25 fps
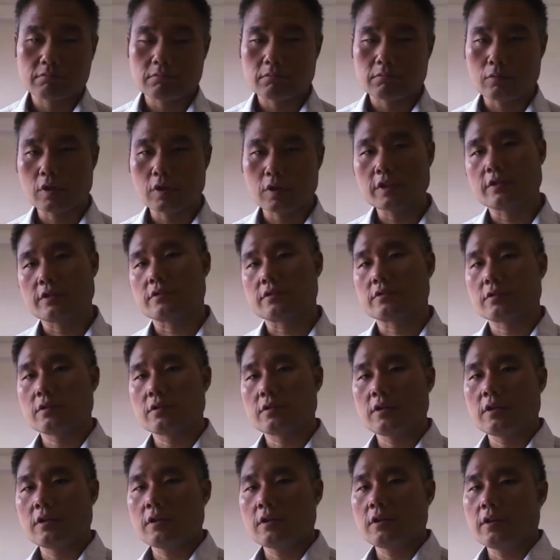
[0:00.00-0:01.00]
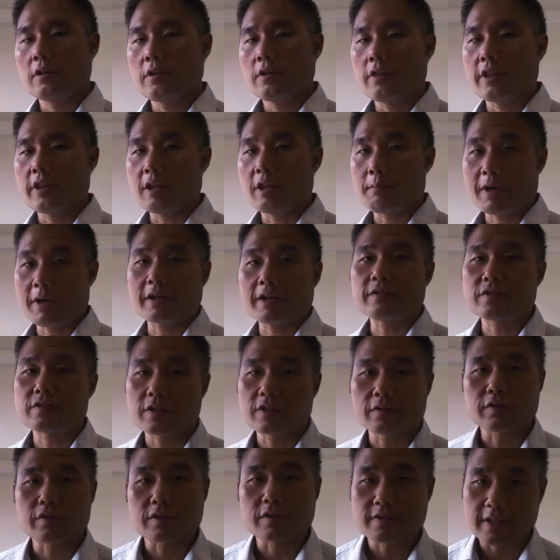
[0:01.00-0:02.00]
One is the amount of
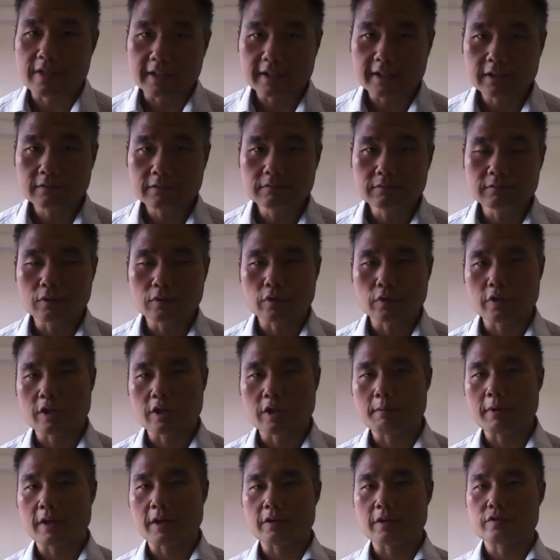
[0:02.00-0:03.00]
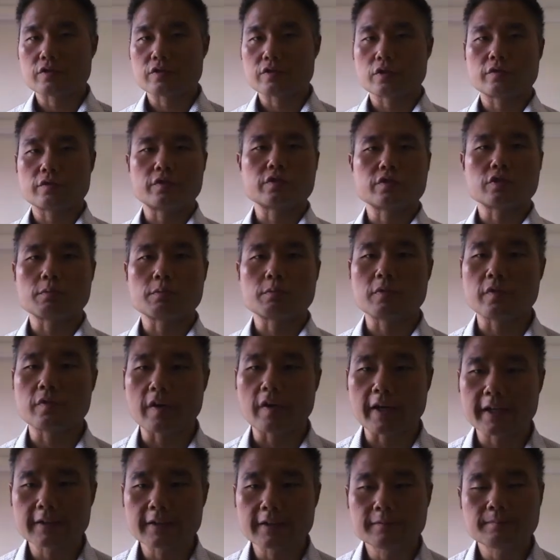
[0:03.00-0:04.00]
stuff you're selling or the amount of service you're
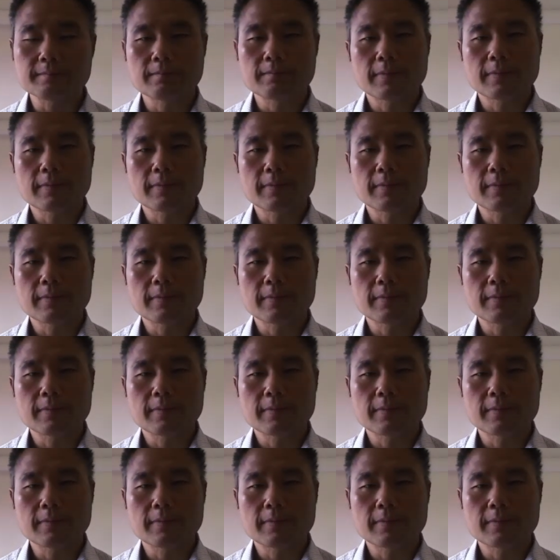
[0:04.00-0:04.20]
providing.